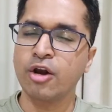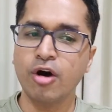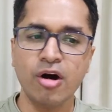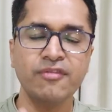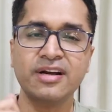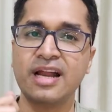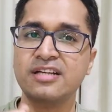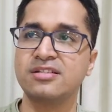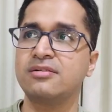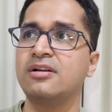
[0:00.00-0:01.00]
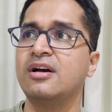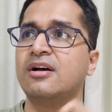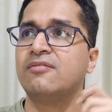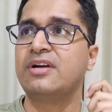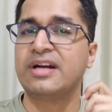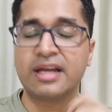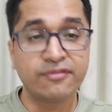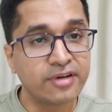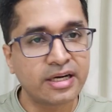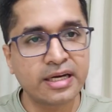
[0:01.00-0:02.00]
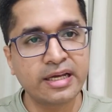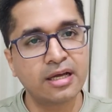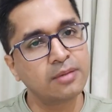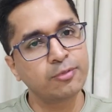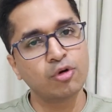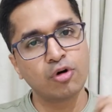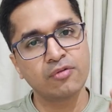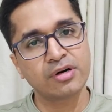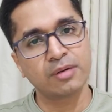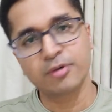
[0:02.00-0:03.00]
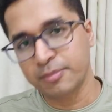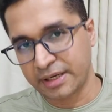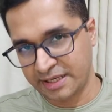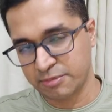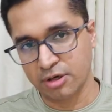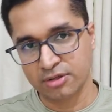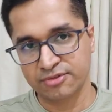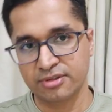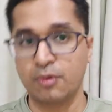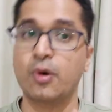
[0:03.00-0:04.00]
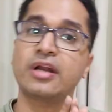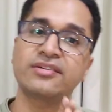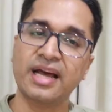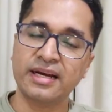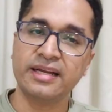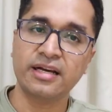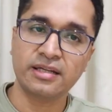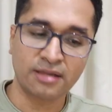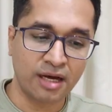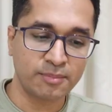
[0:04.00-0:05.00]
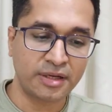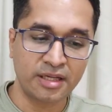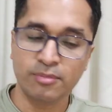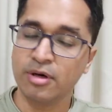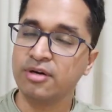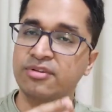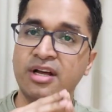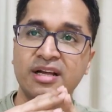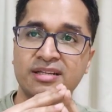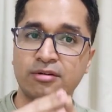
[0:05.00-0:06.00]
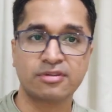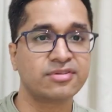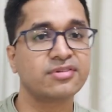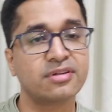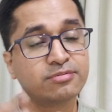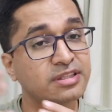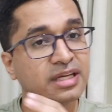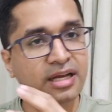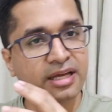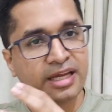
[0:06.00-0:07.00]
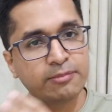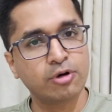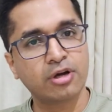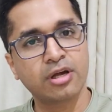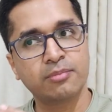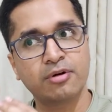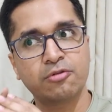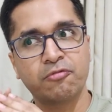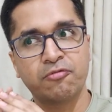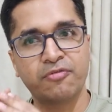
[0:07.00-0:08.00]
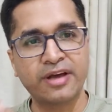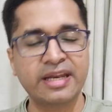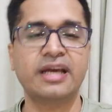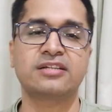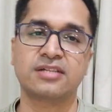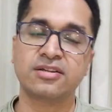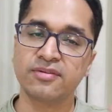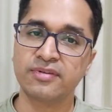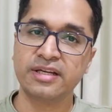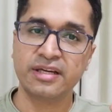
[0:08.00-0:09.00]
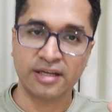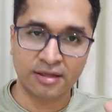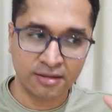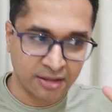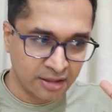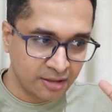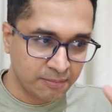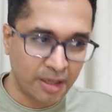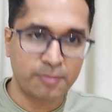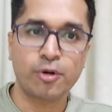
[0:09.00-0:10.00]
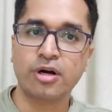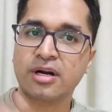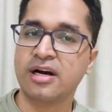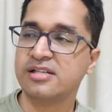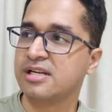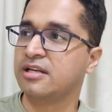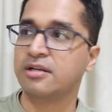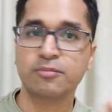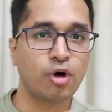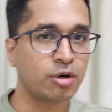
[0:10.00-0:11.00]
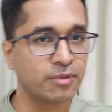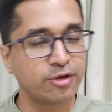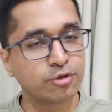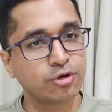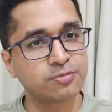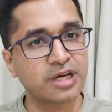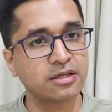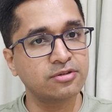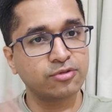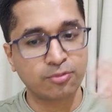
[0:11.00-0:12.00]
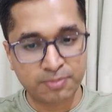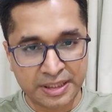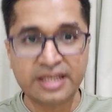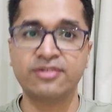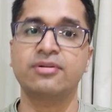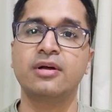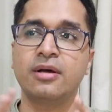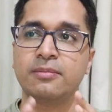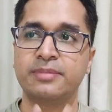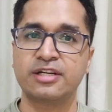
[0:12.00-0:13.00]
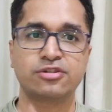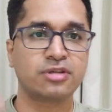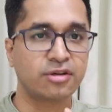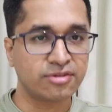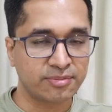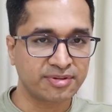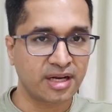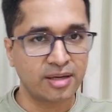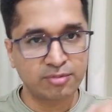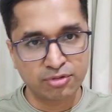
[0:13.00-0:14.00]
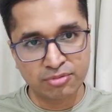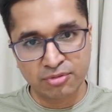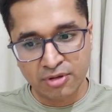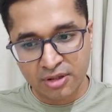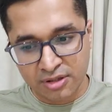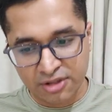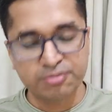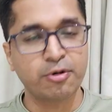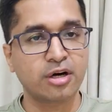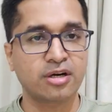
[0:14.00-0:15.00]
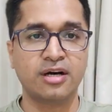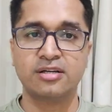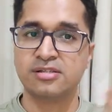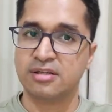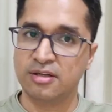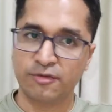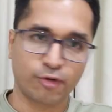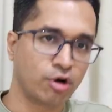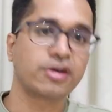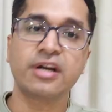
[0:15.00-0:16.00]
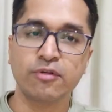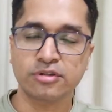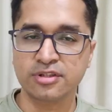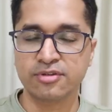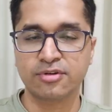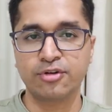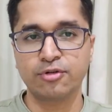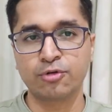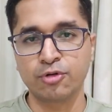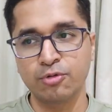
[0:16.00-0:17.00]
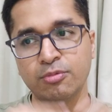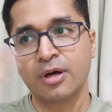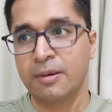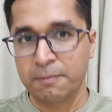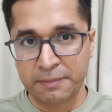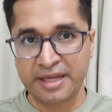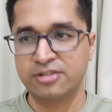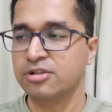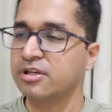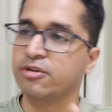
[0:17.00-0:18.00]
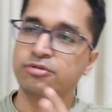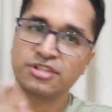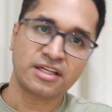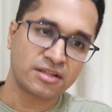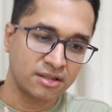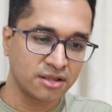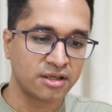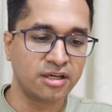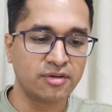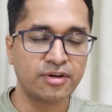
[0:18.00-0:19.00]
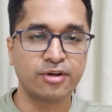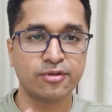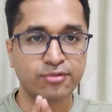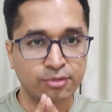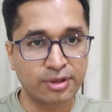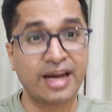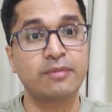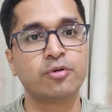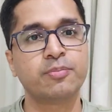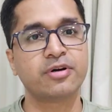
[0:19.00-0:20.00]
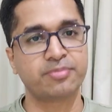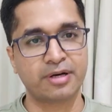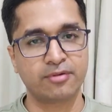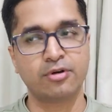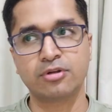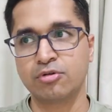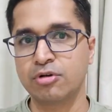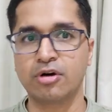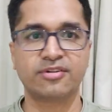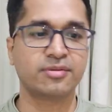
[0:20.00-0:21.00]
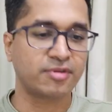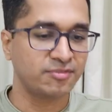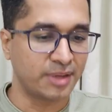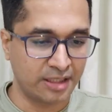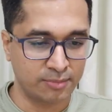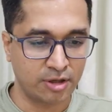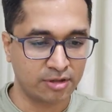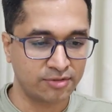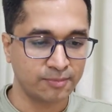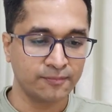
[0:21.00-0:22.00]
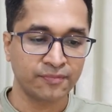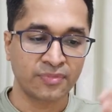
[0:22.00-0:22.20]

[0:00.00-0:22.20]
Law of attraction will definitely help you overcome your money blocks. Now, what exactly are money blocks? Now, this is a subject that I keep talking about very extensively in my podcast and on my YouTube channel. So please make sure that you subscribe to this podcast. If you're already watching this on YouTube, make sure that you check earlier videos to get more perspective on the whole concept of money blocks.